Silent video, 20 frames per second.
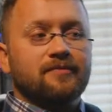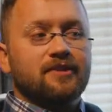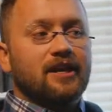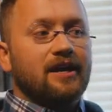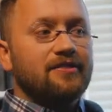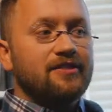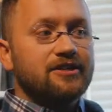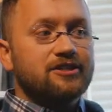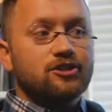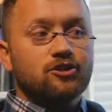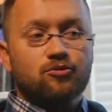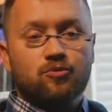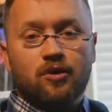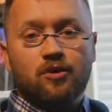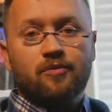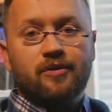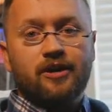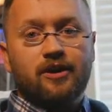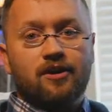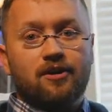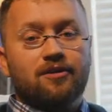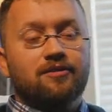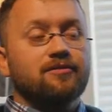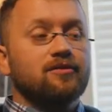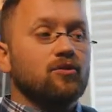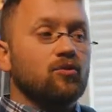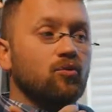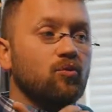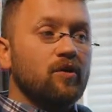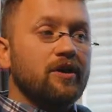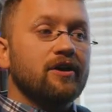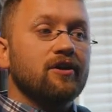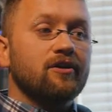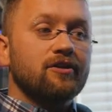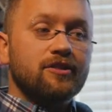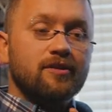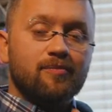And this is where we are. We are at the